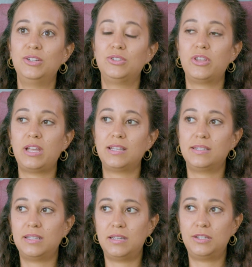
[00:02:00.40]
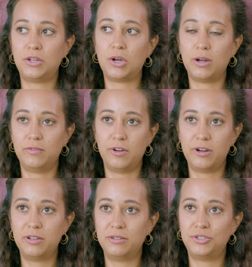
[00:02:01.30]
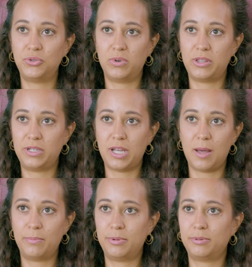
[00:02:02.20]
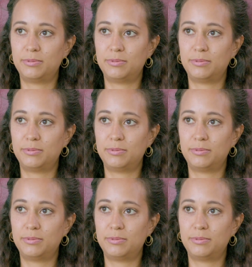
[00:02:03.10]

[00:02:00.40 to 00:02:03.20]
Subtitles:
So they had to send it to Harvard, to one of the top